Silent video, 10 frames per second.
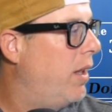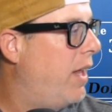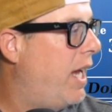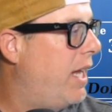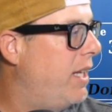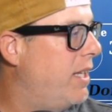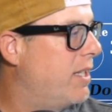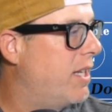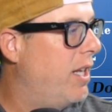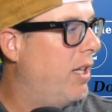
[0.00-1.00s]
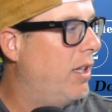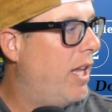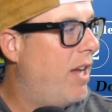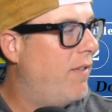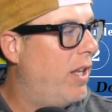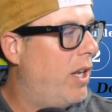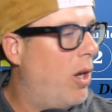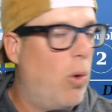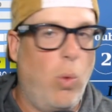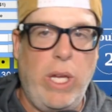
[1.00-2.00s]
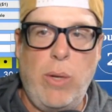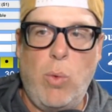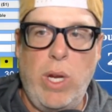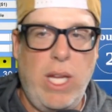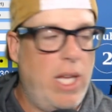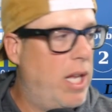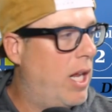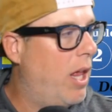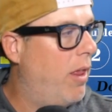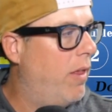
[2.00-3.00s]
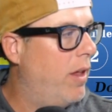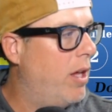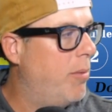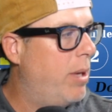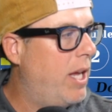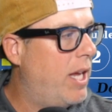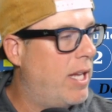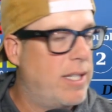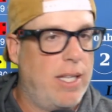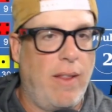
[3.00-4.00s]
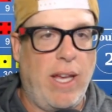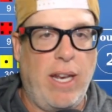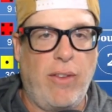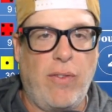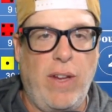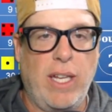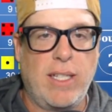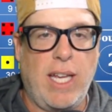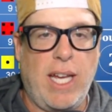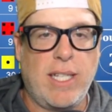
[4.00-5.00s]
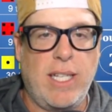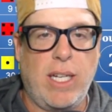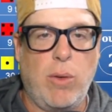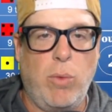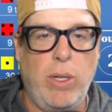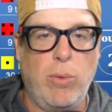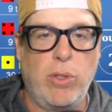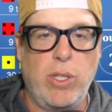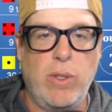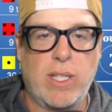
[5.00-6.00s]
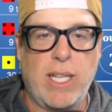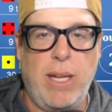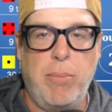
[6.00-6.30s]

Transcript: That is an 11. We win the bet. That is fantastic. We will do the same